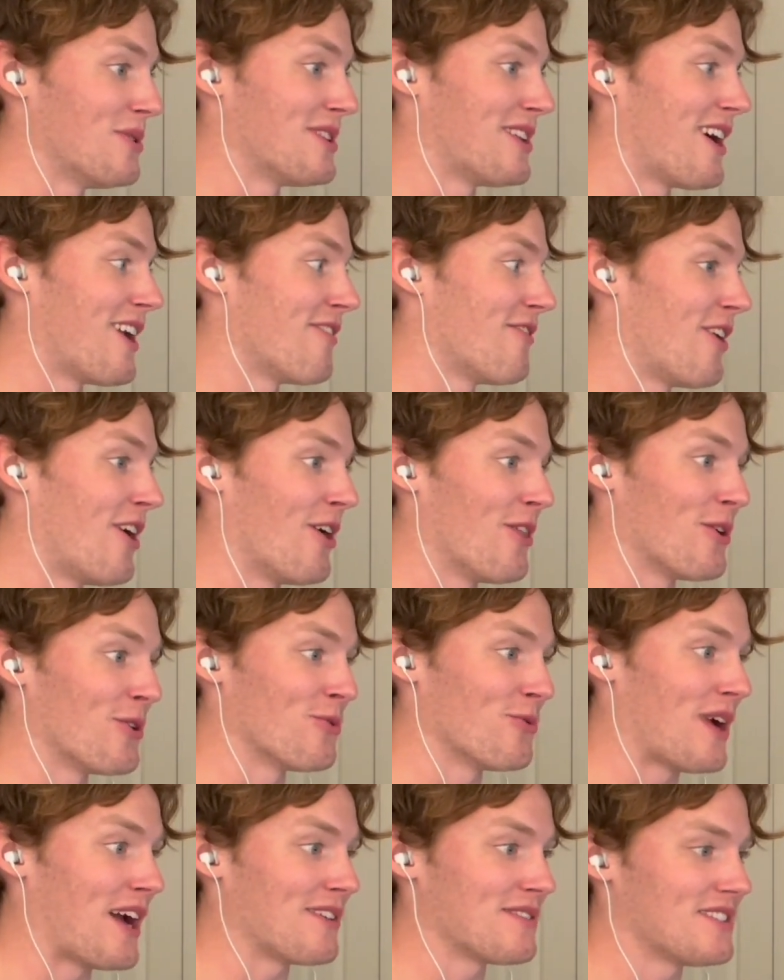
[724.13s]
a lot of
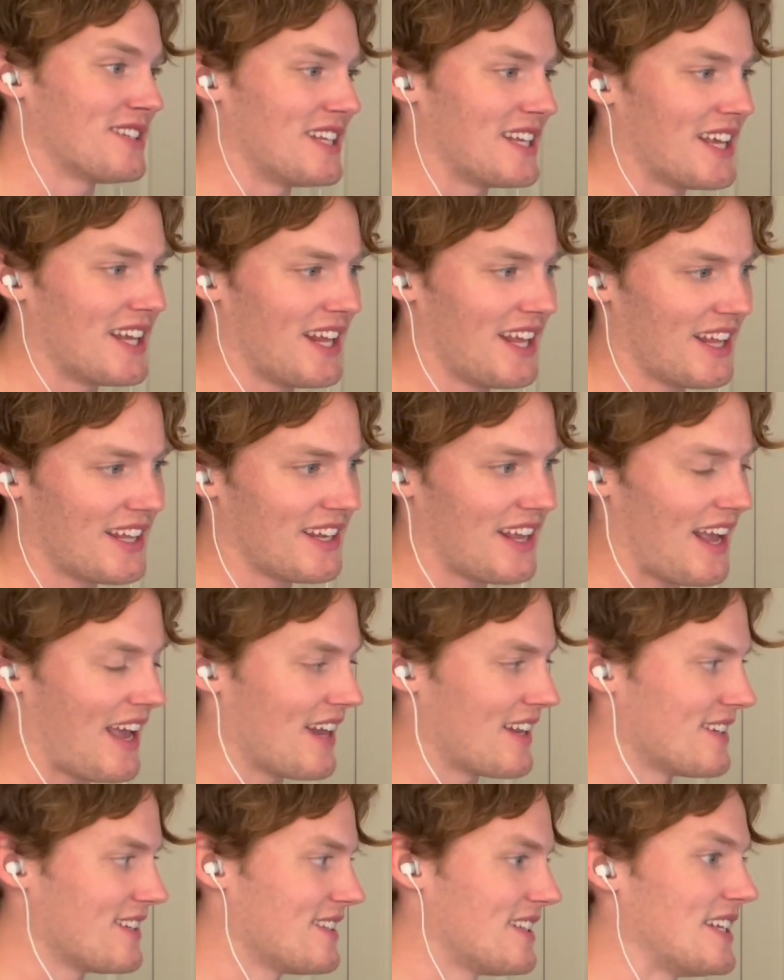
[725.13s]
other routes to get into
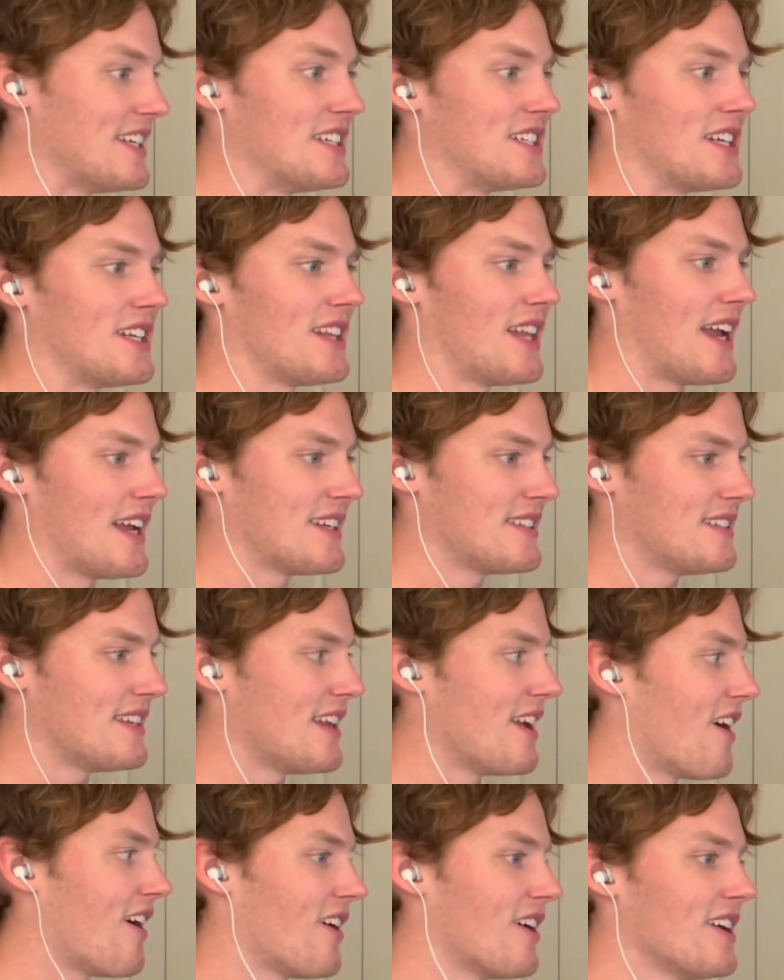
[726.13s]
anesthesia, like
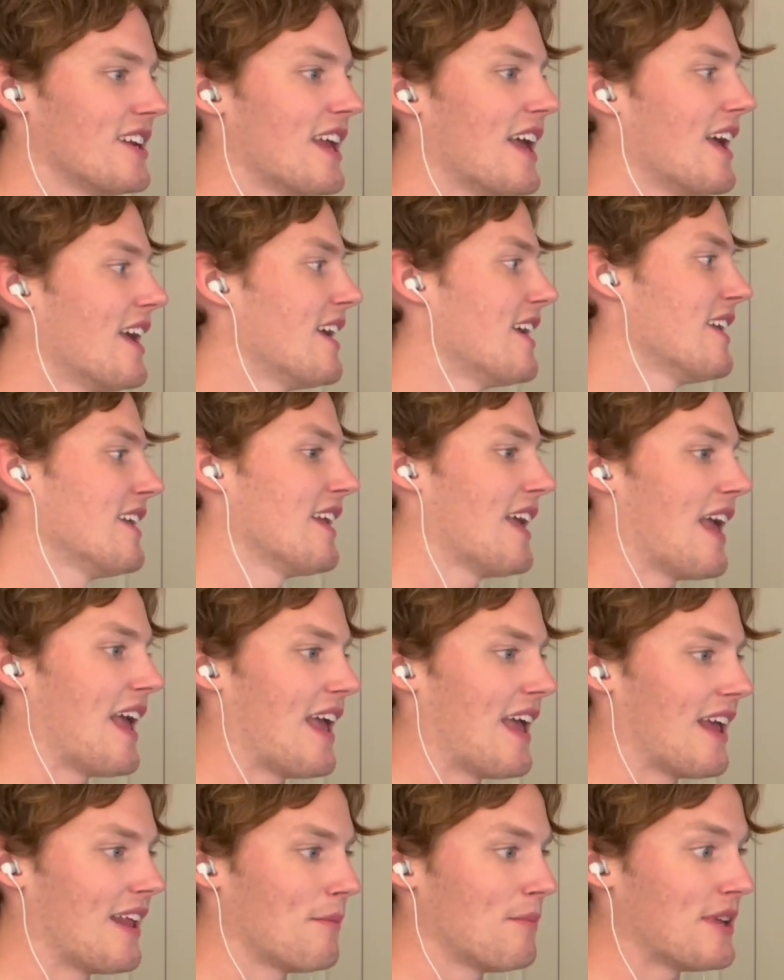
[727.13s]
CRNA
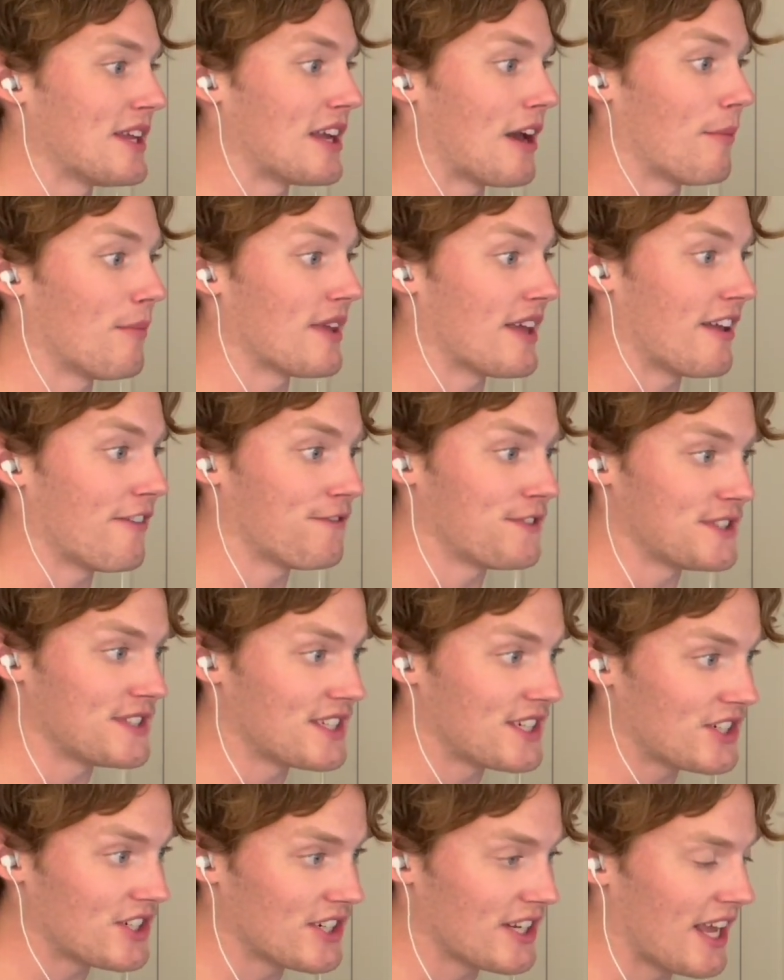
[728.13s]
and becoming a
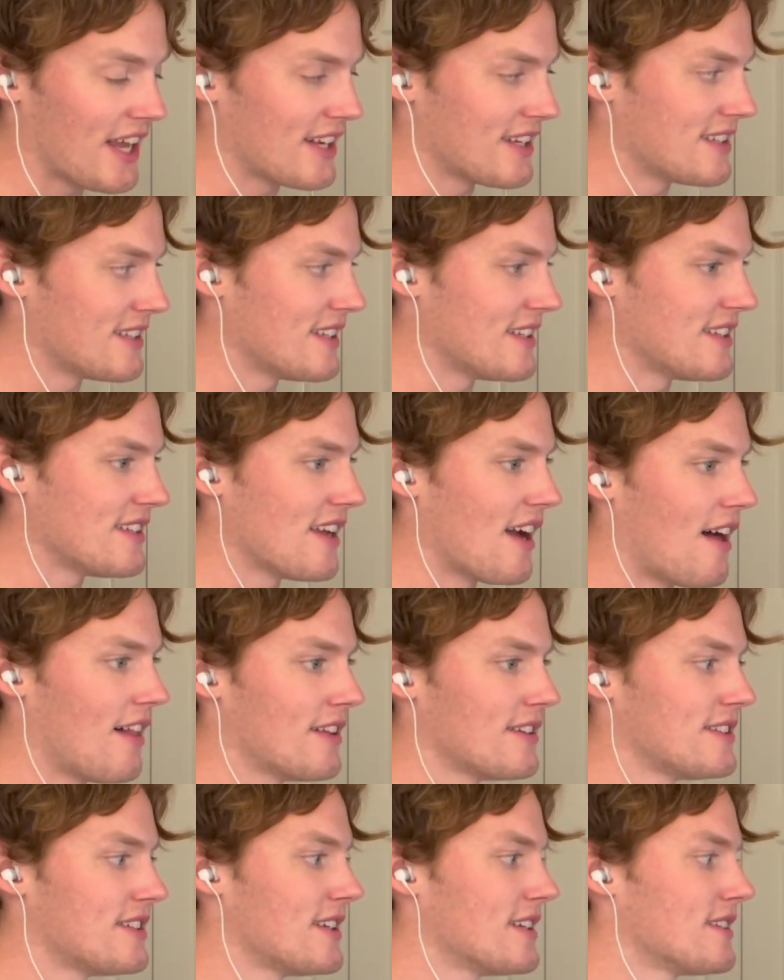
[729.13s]
physician
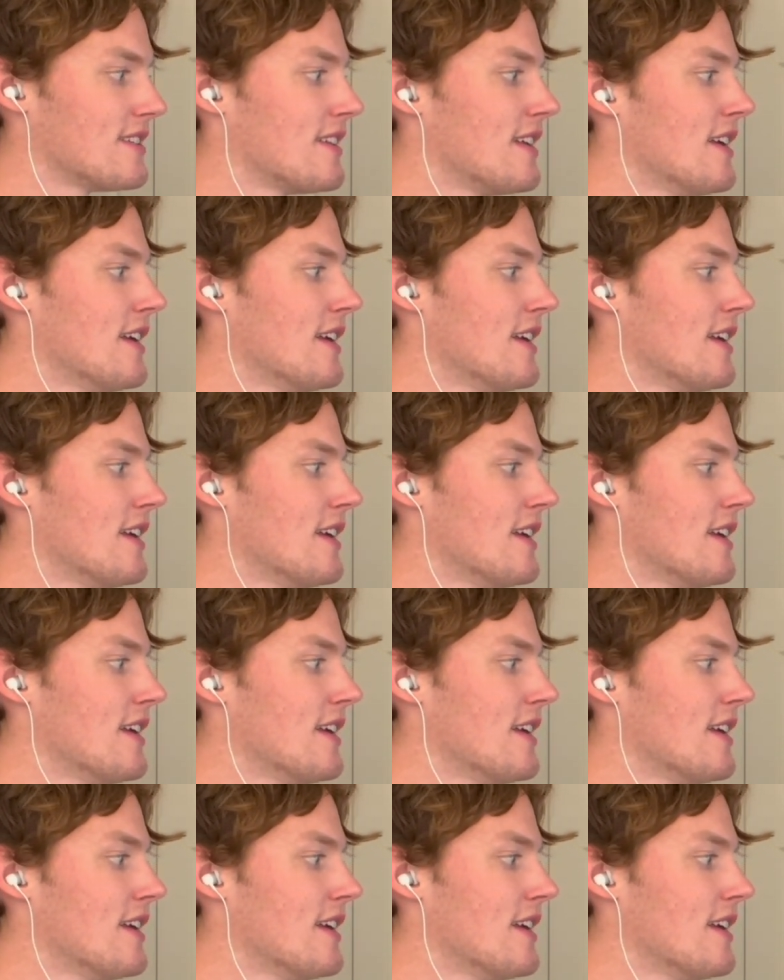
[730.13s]
anesthesiologist,